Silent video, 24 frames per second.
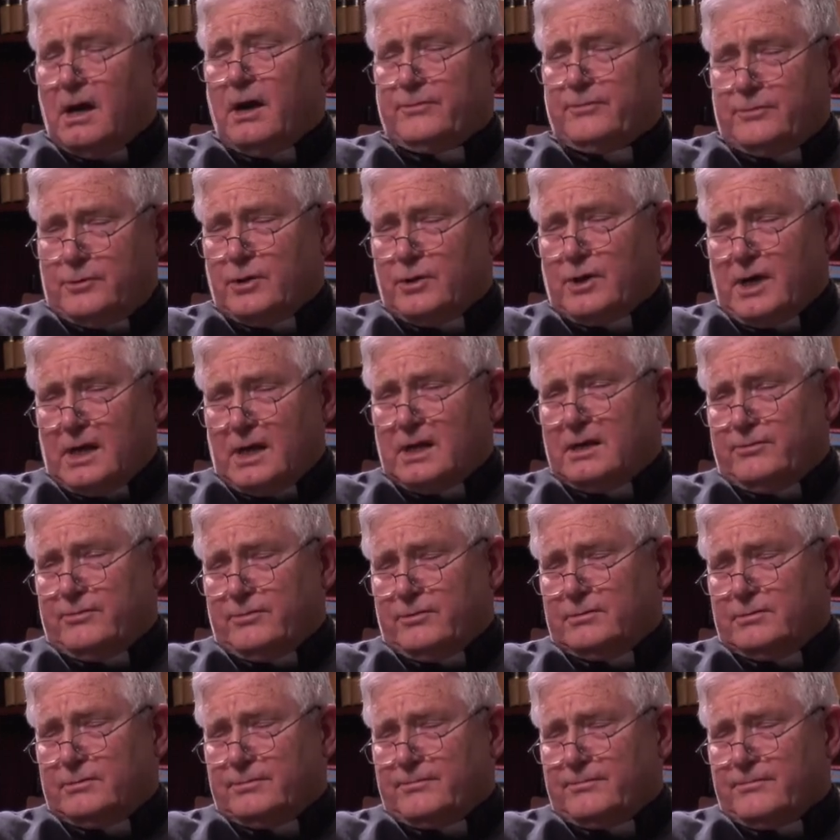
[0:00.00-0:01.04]
of good and
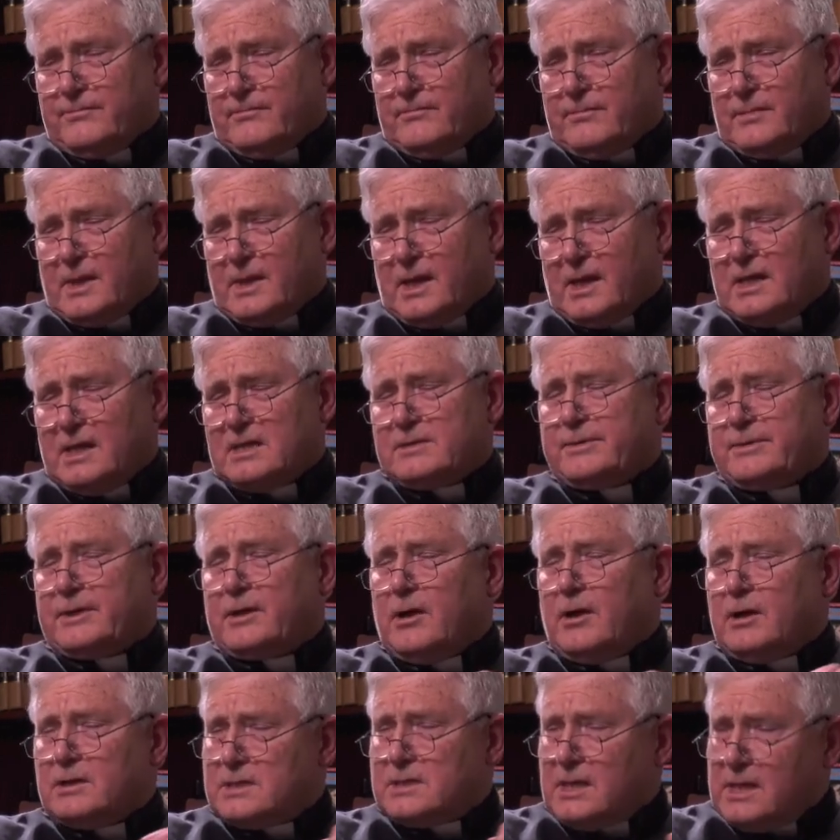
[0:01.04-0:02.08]
evil is
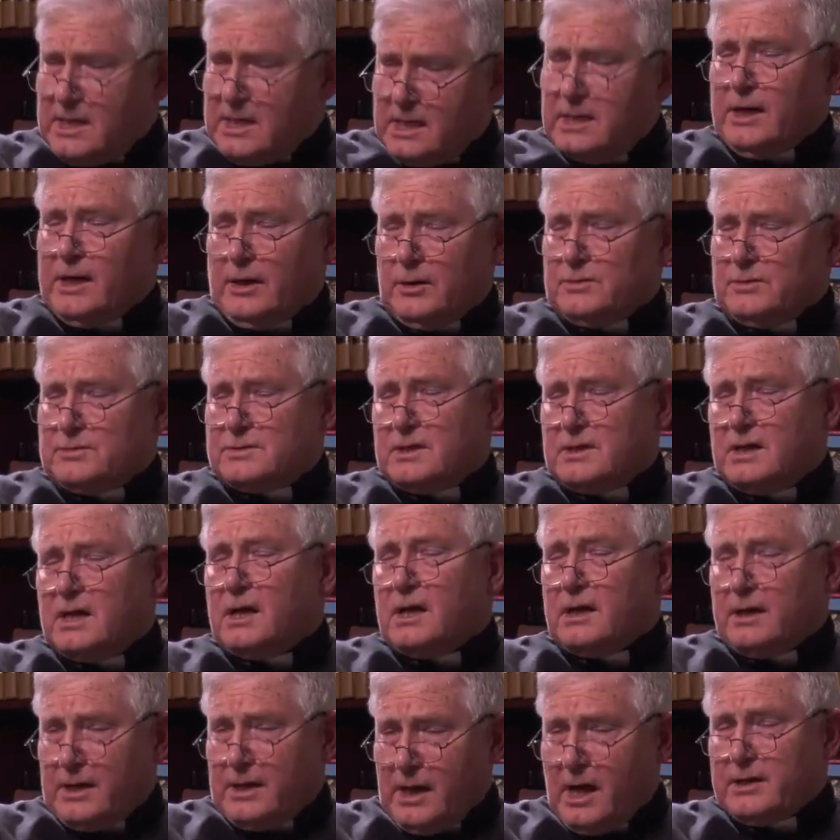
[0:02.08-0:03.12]
because he knows,
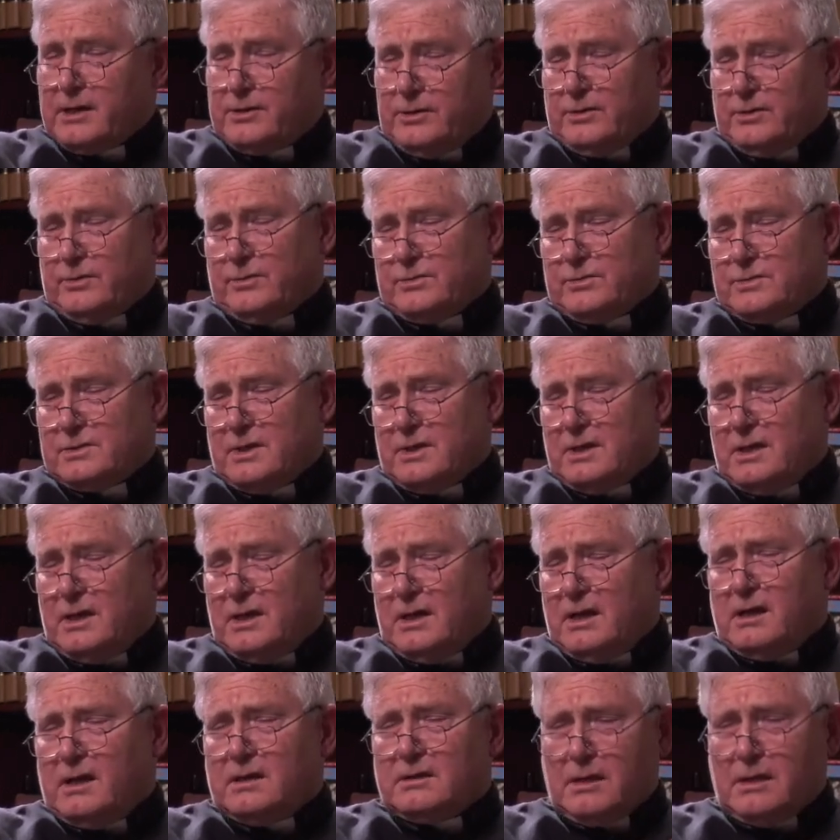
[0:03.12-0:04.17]
God knows,
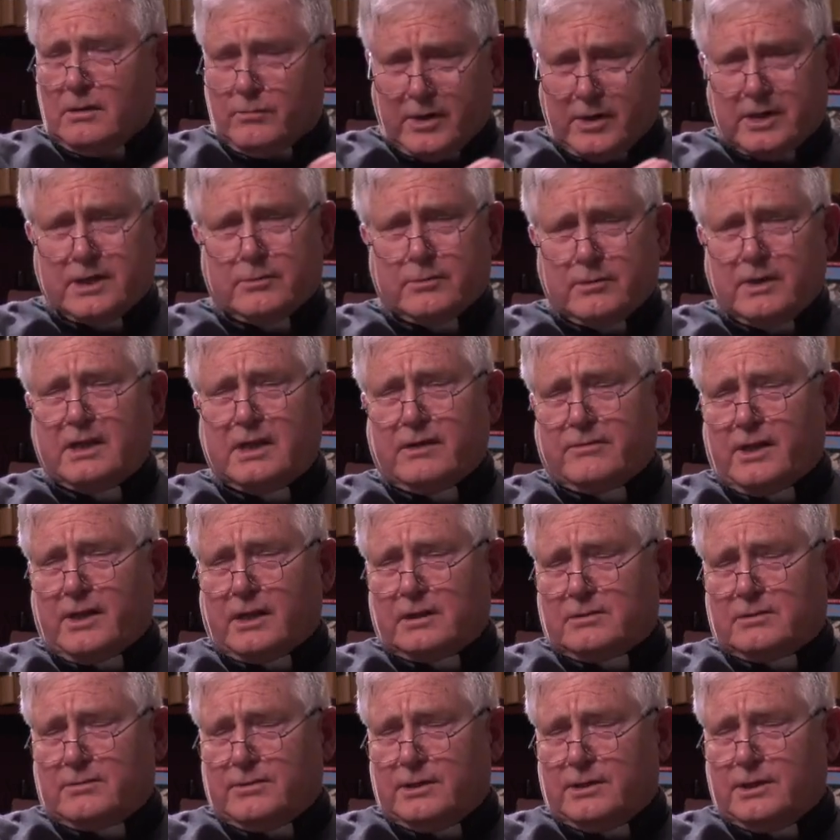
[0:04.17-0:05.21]
that when you eat of
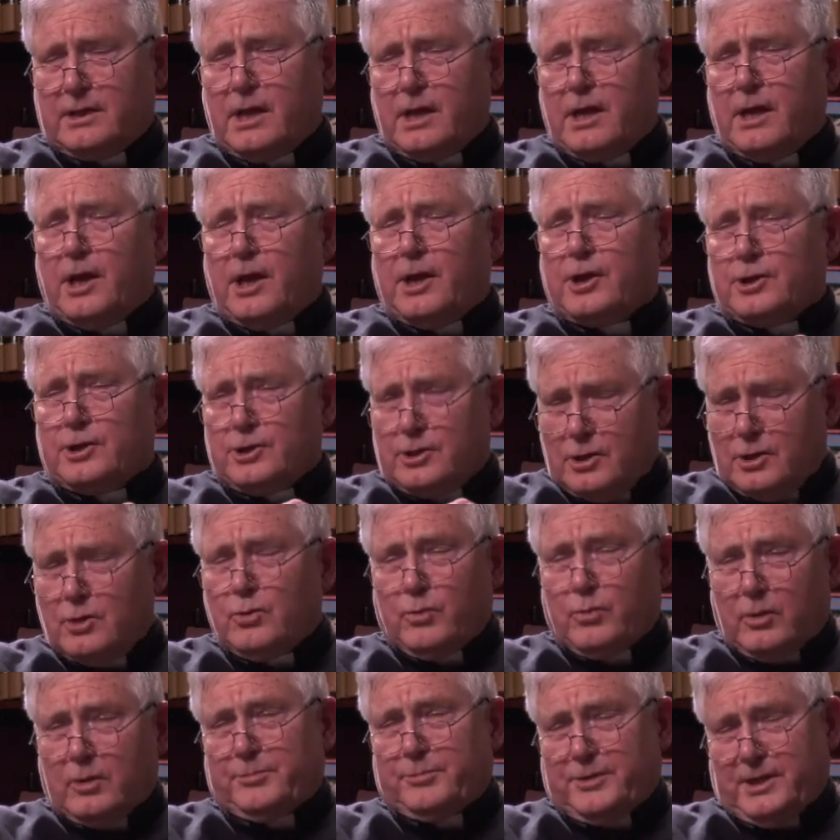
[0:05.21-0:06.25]
that tree,
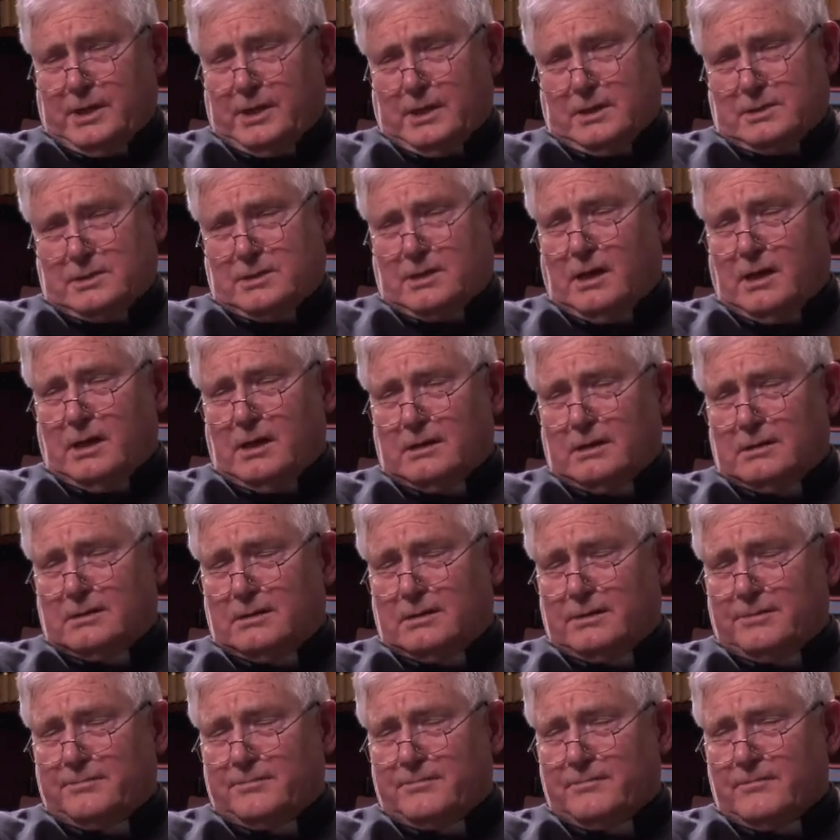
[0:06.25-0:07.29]
you will be as God,
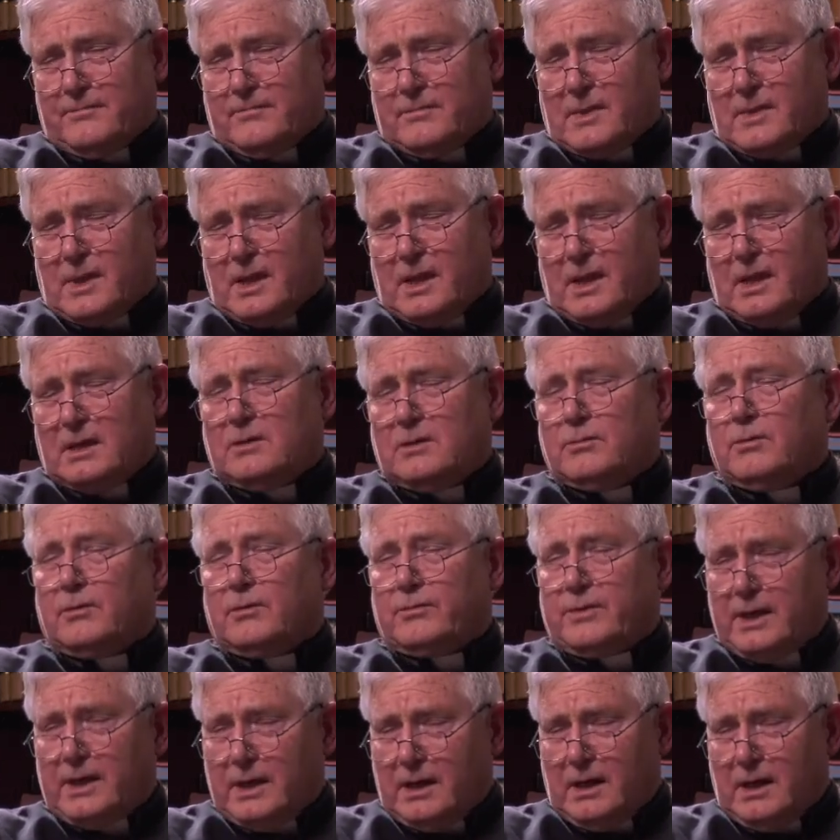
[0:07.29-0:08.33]
and you
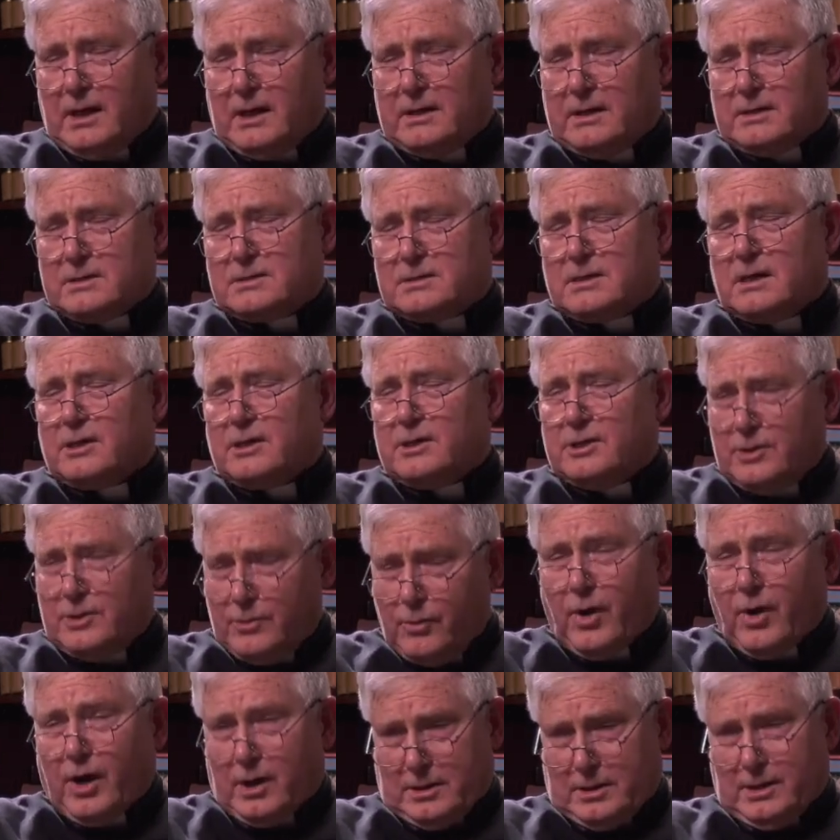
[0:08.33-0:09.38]
will realize
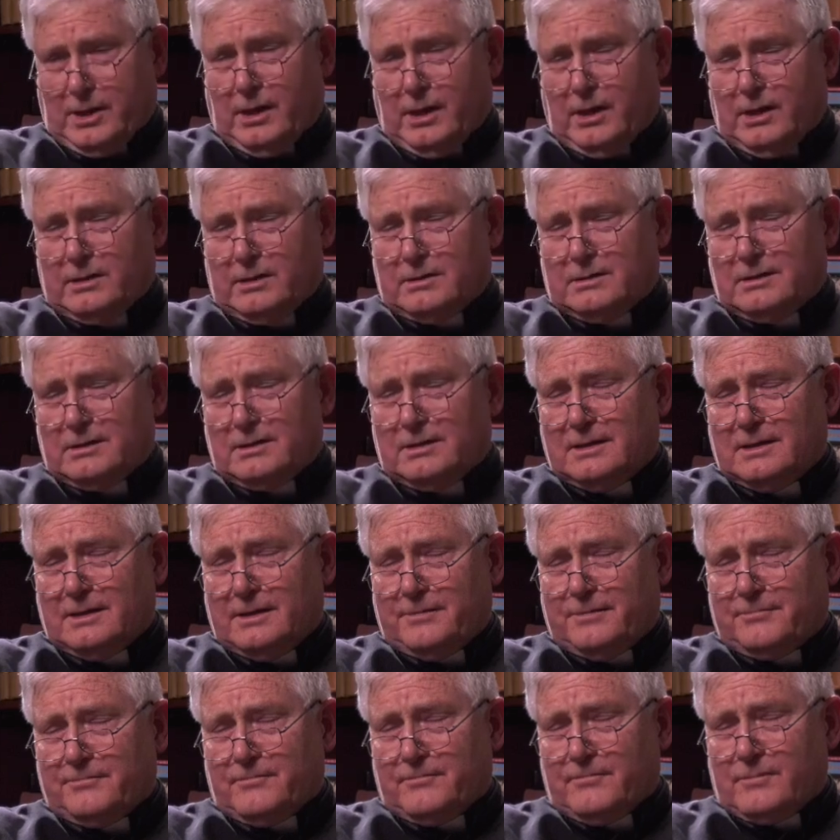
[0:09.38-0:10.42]
you are God.
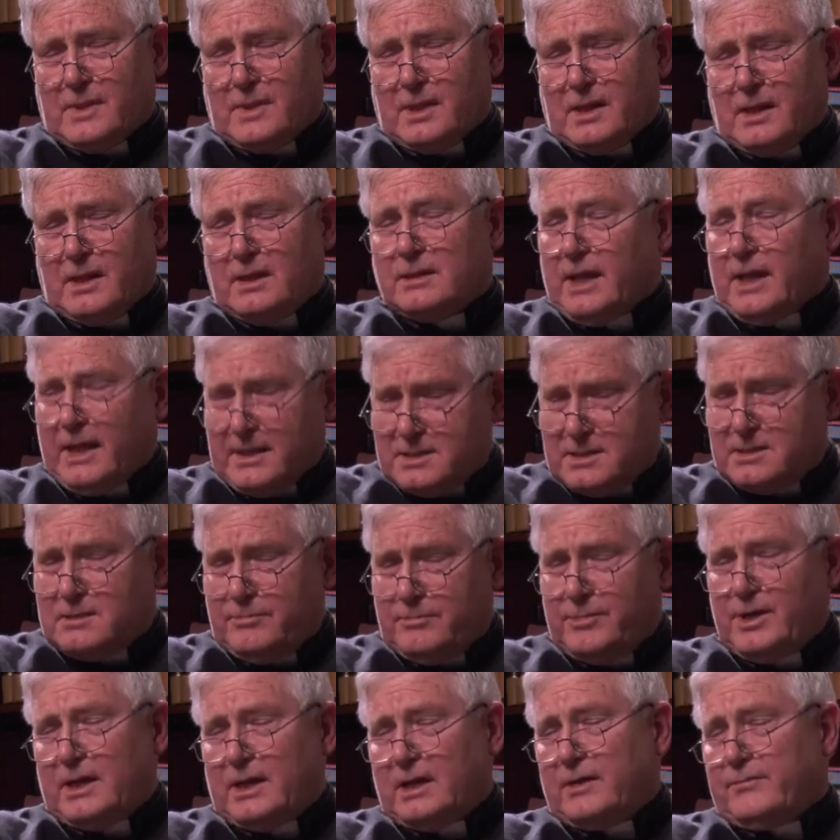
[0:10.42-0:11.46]
And that's
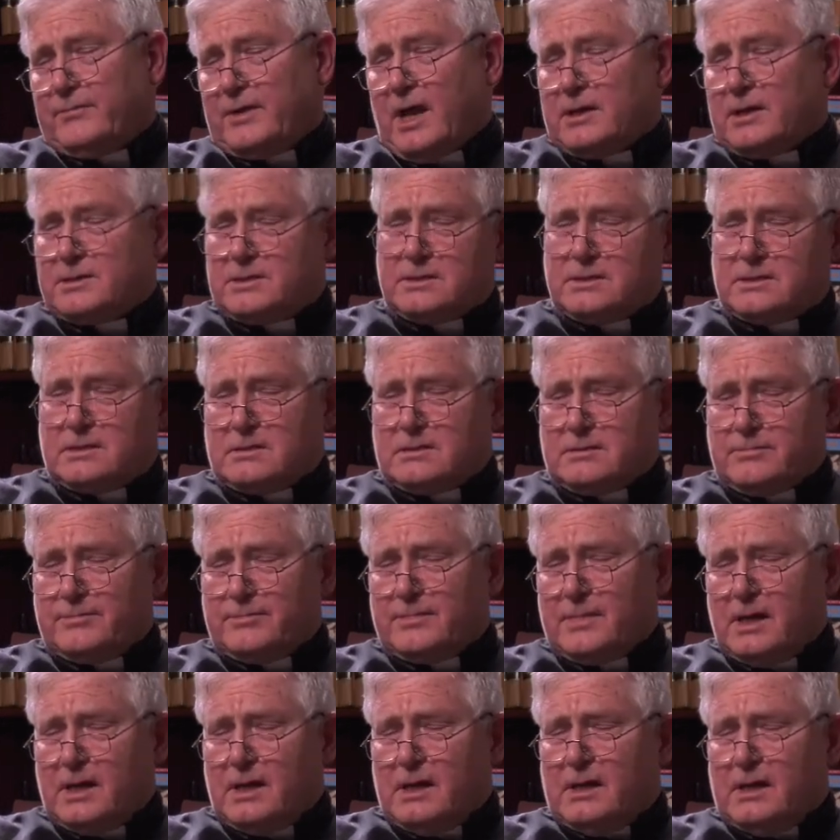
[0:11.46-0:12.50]
the meaning of Gnosticism,
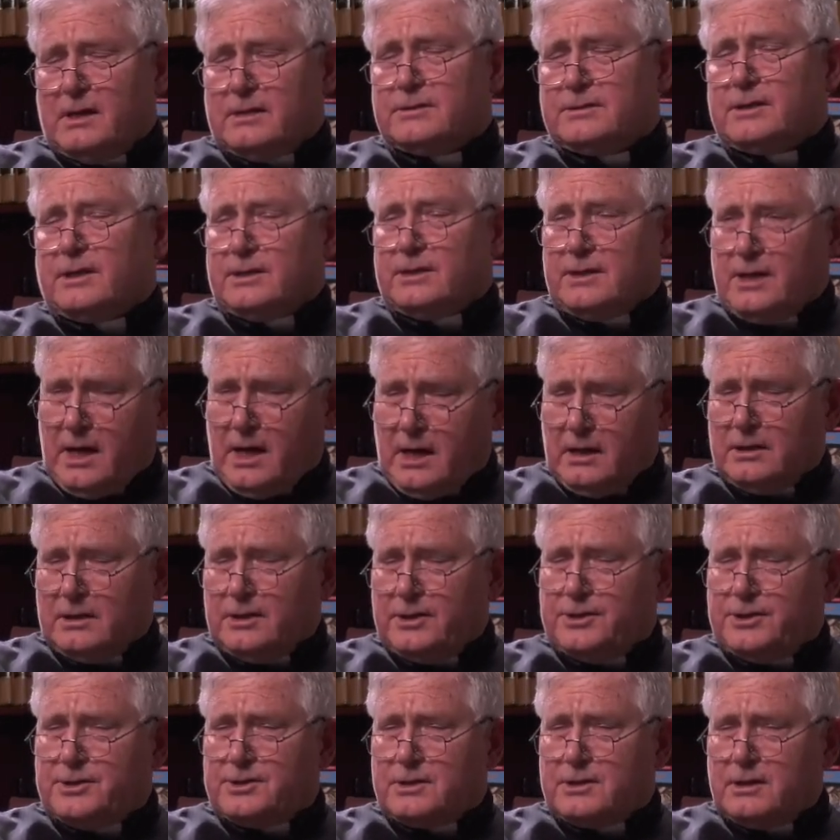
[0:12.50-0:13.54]
the
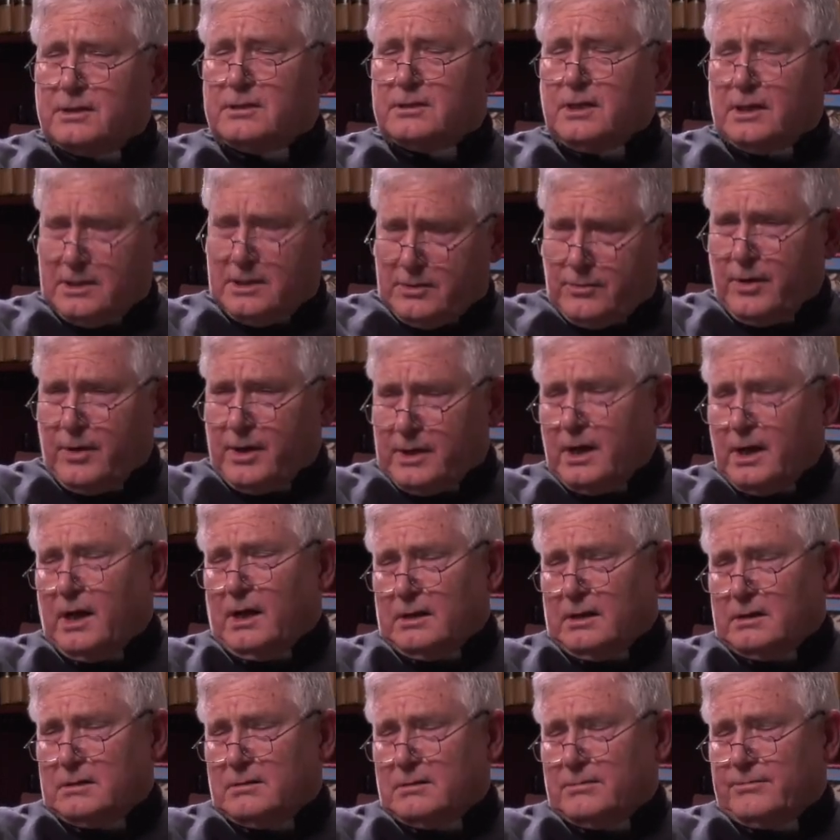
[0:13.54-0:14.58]
knowledge that you are
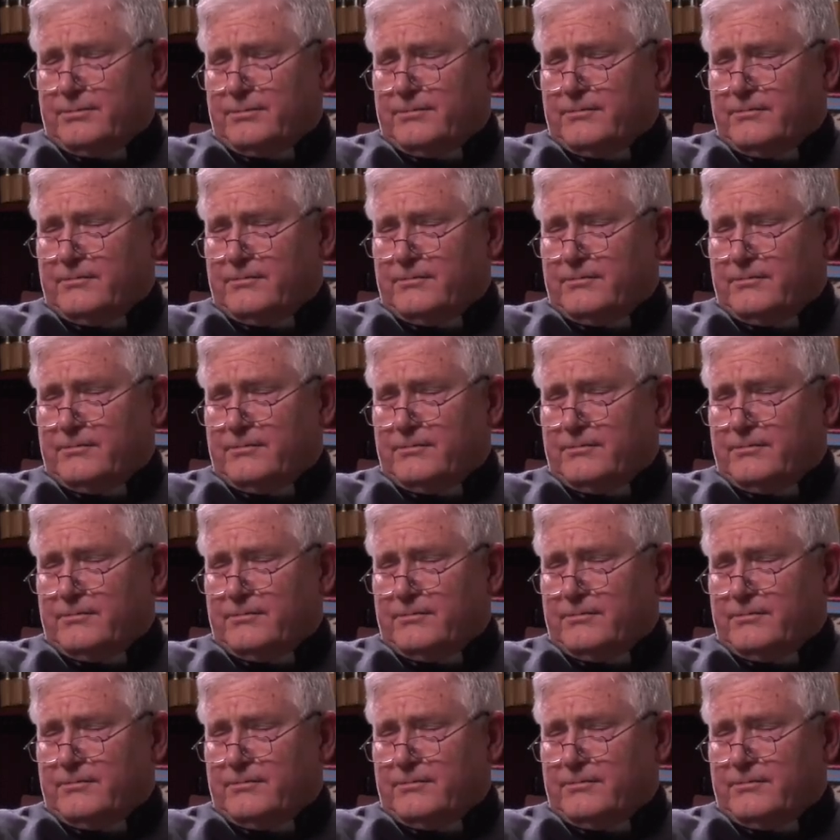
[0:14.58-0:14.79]
God.